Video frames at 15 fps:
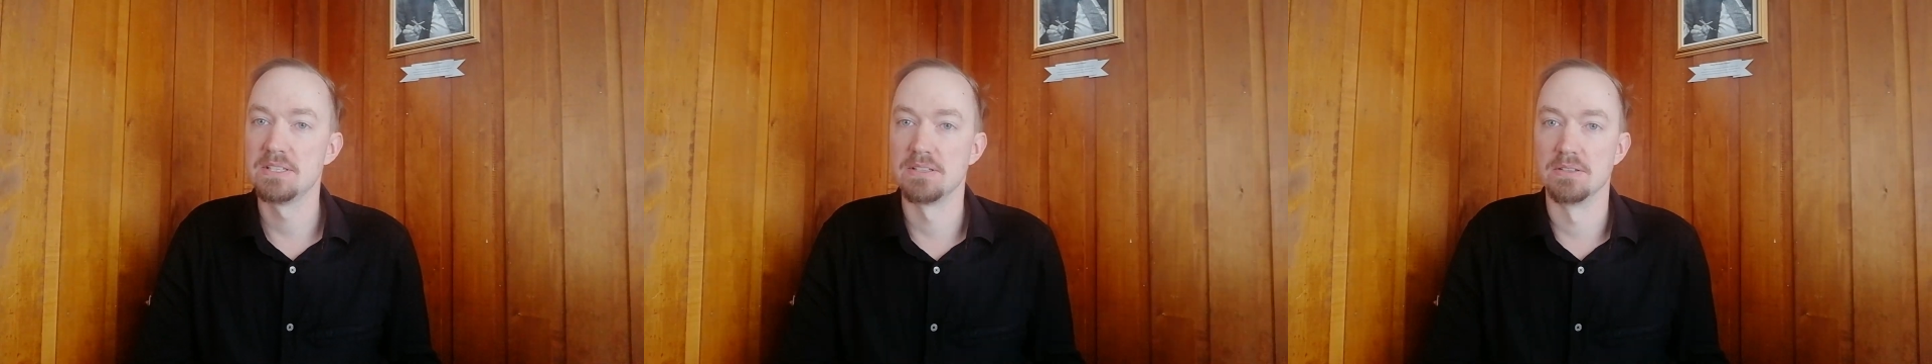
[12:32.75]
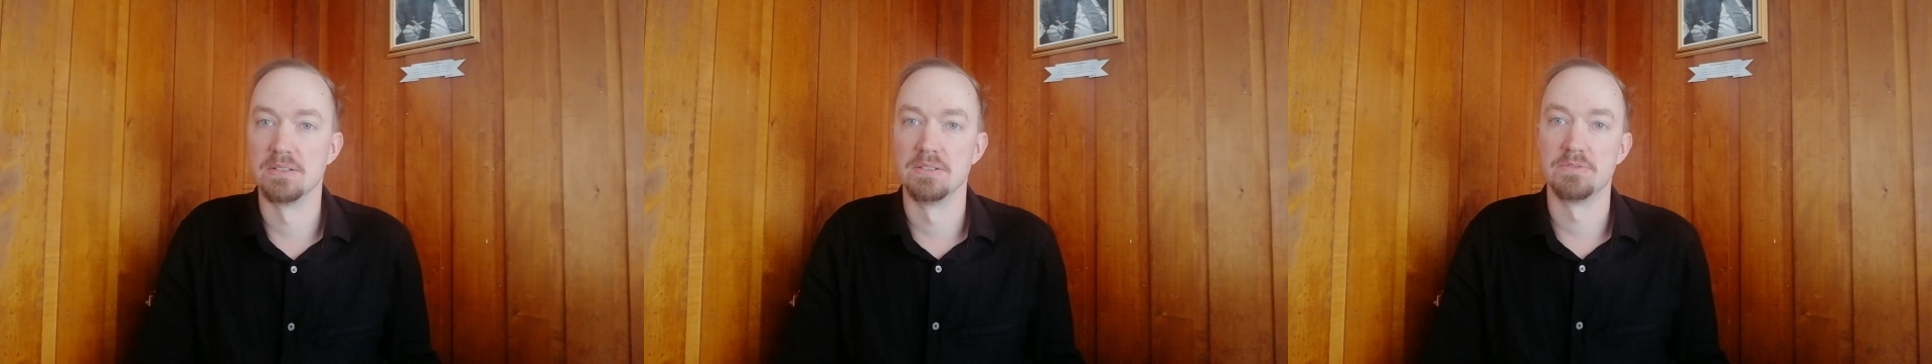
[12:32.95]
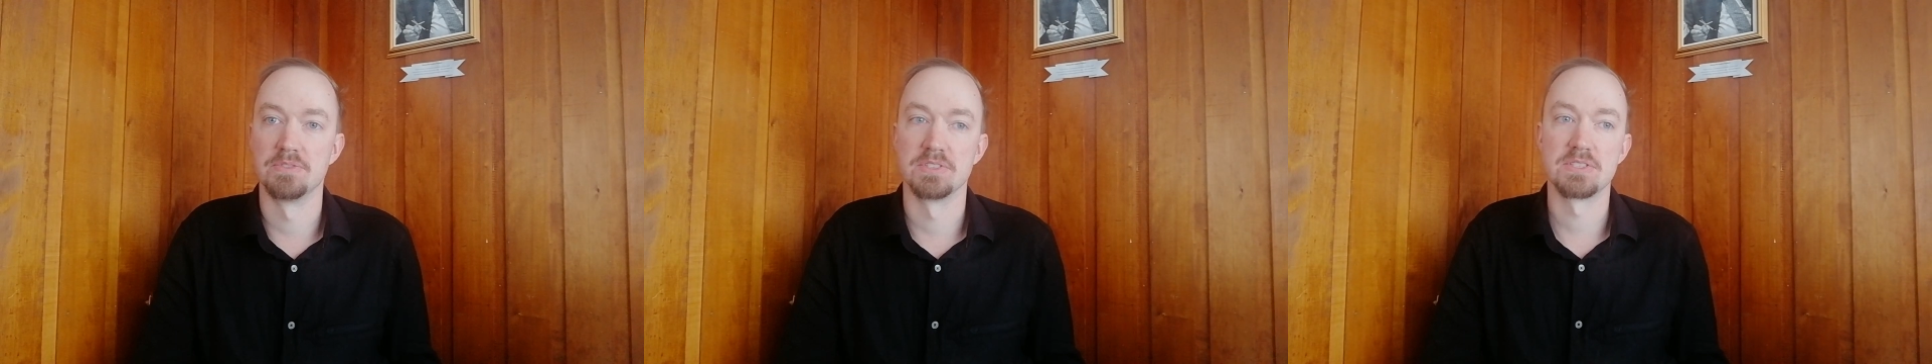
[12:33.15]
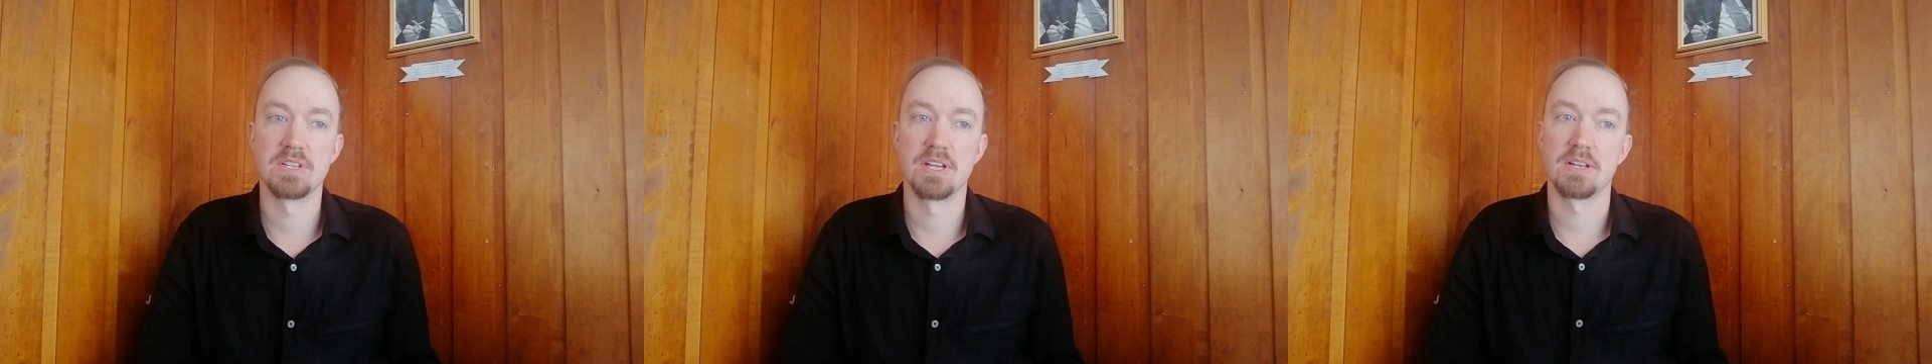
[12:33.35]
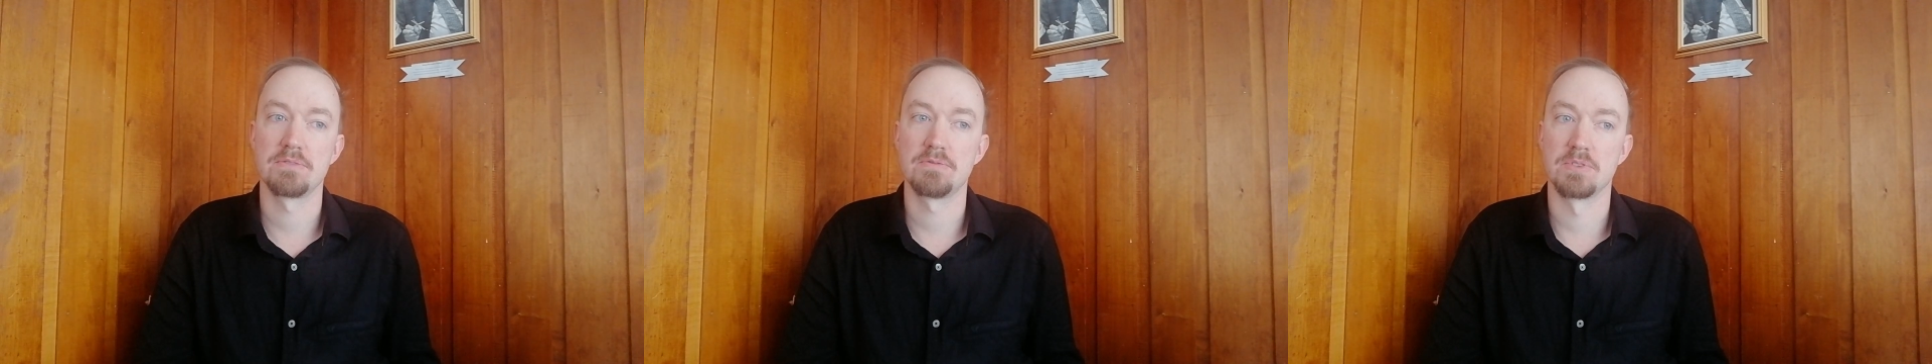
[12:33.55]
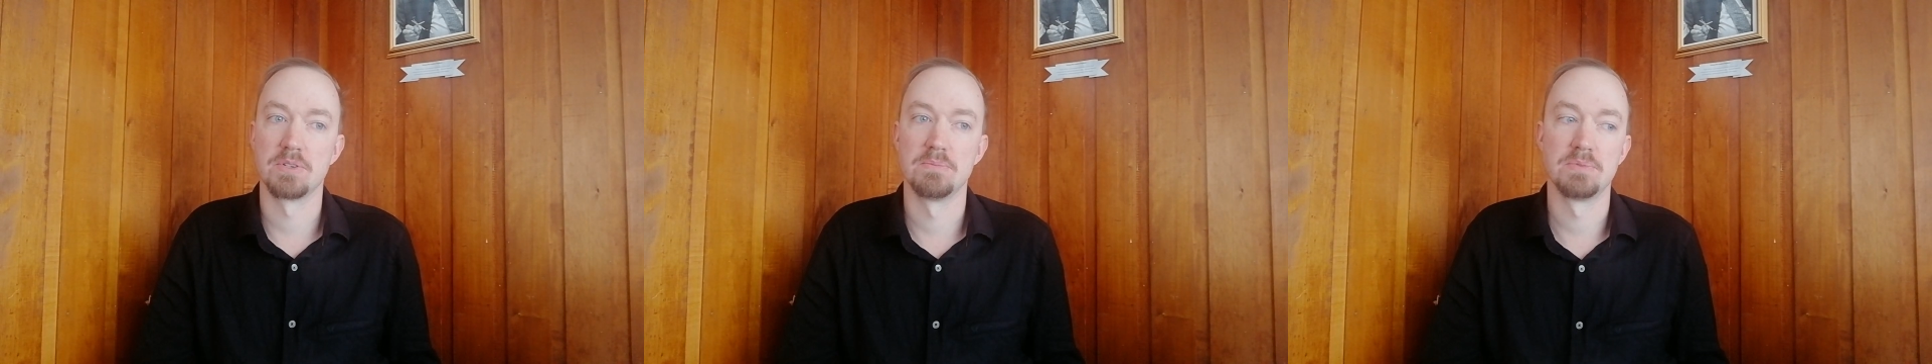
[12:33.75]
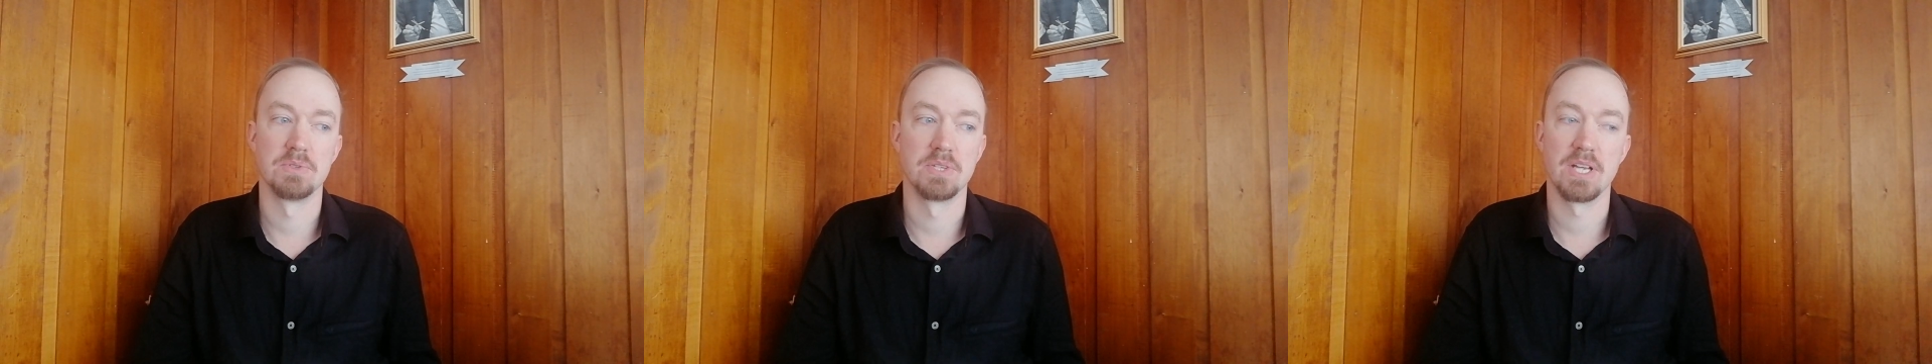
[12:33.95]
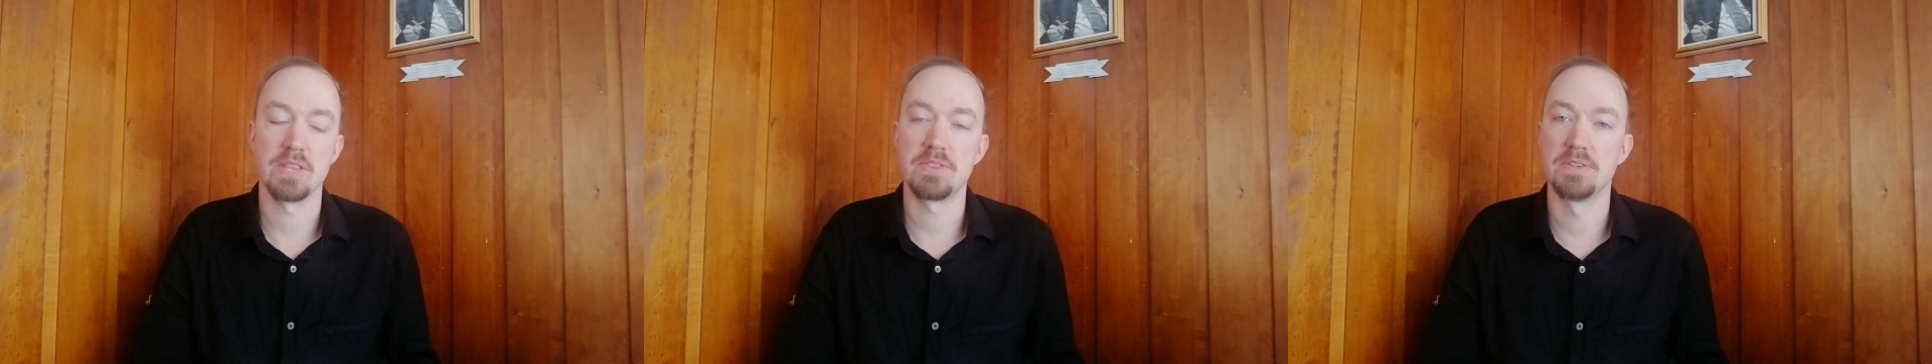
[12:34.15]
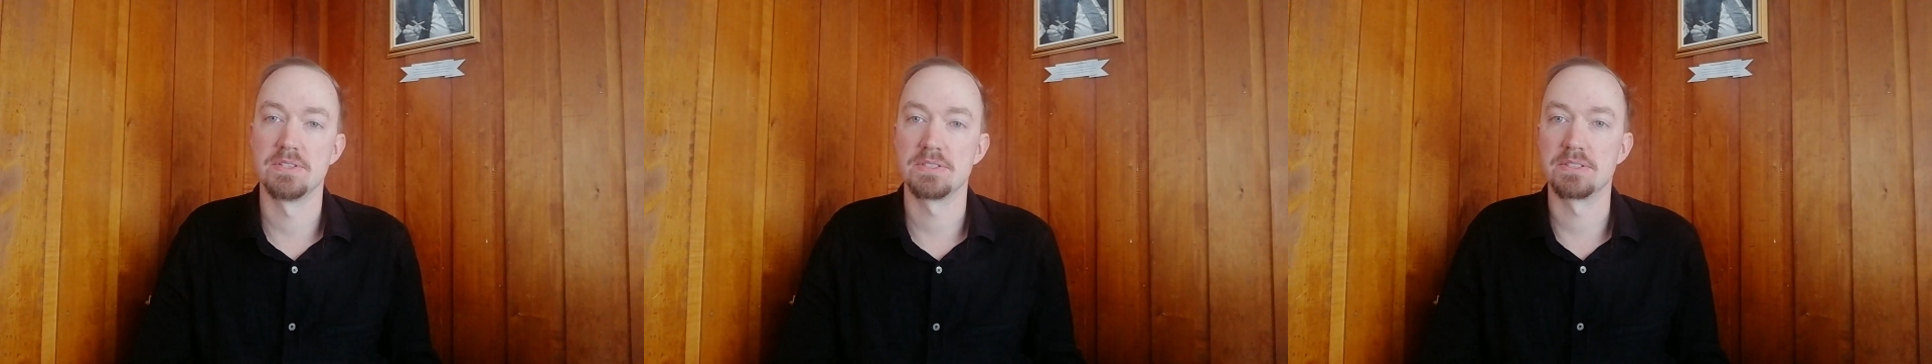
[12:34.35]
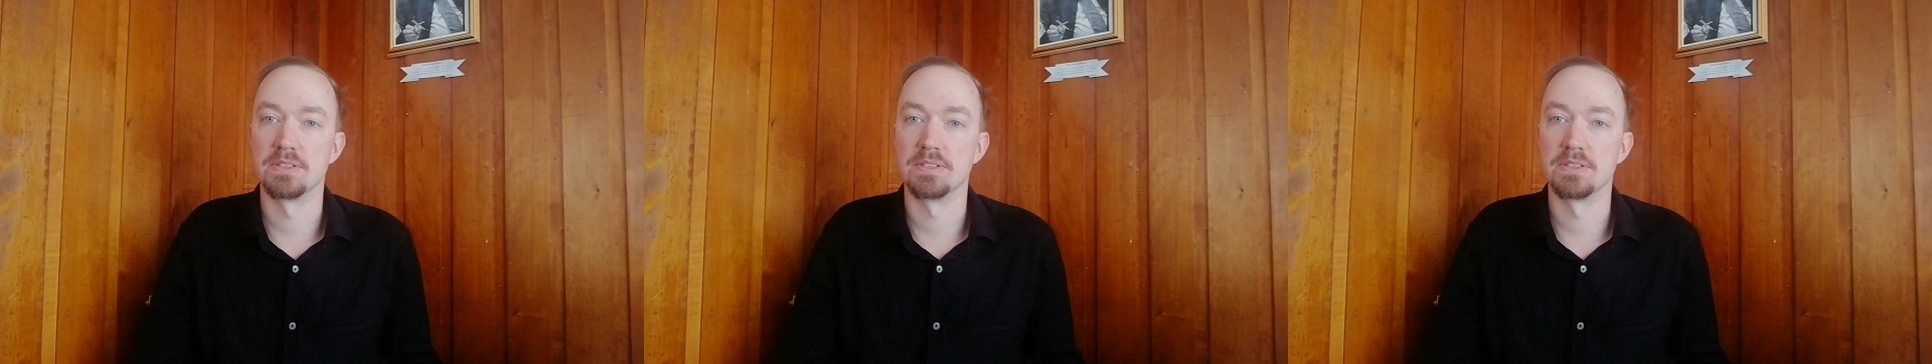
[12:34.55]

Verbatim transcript: or if it's hard for him to get this,